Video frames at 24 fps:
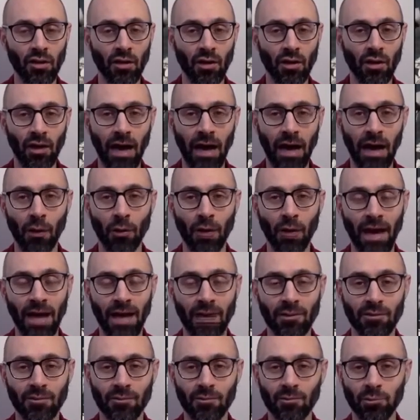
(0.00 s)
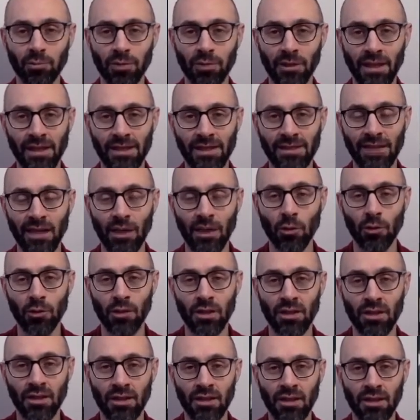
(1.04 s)
how that plays out
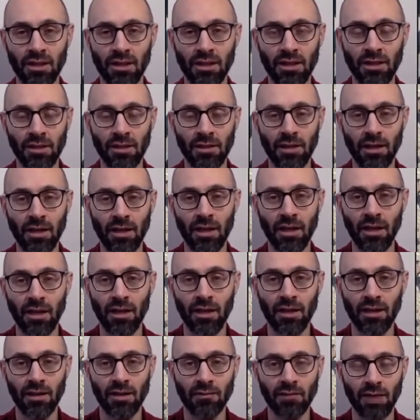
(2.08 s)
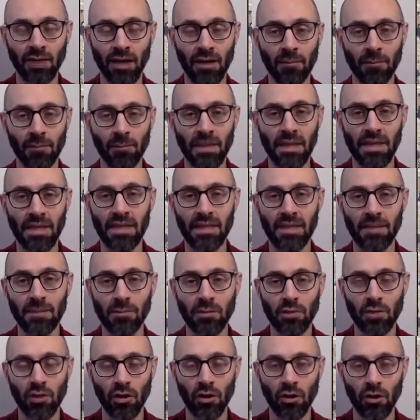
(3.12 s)
in the uh, kind of medium
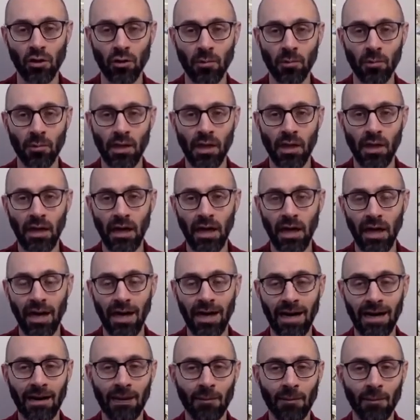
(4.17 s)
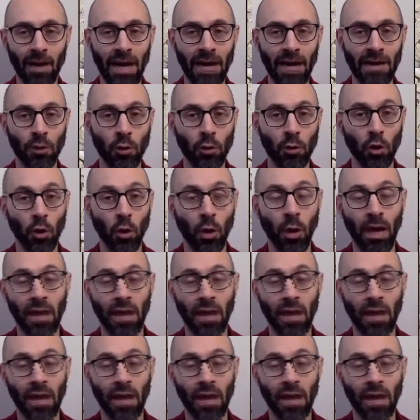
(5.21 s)
term, um, I don't know.